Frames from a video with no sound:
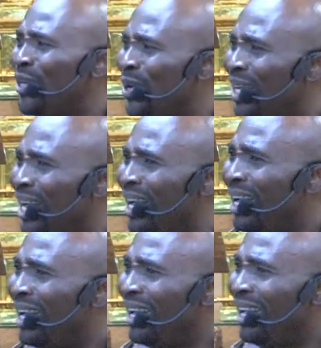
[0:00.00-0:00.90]
other.
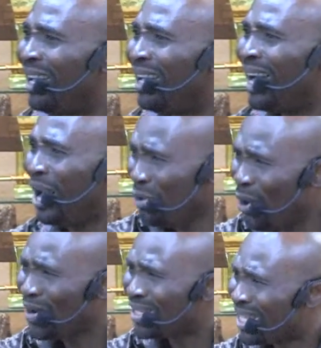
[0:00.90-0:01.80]
Are you
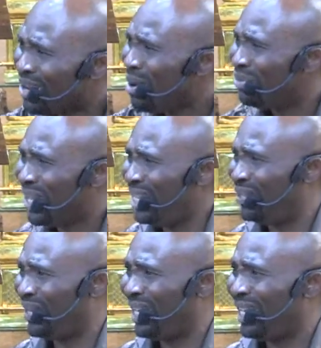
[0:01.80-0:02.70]
understanding what I'm saying
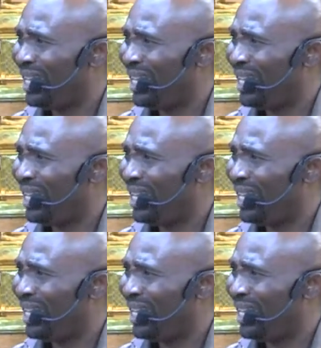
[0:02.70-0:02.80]
today?